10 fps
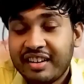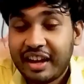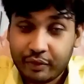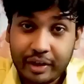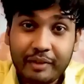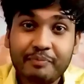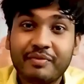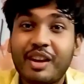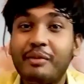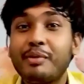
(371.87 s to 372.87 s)
Anyway,
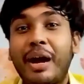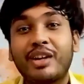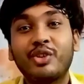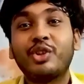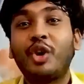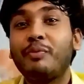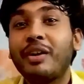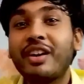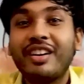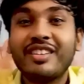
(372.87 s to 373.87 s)
coming back to the
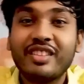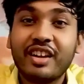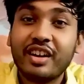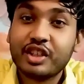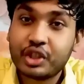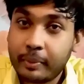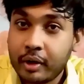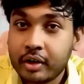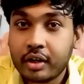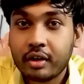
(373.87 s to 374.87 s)
topic, the
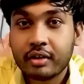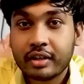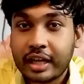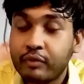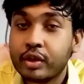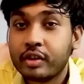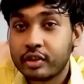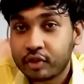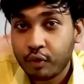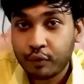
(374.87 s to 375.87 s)
shepherd came with the
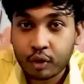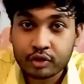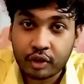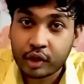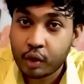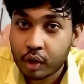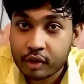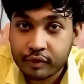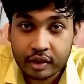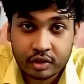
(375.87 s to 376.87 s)
rescue force of the local
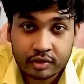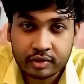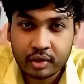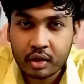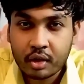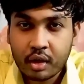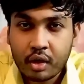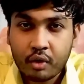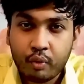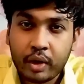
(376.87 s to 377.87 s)
villagers,
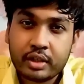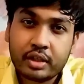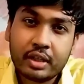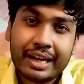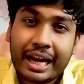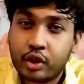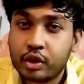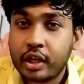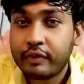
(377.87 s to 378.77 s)
which led to the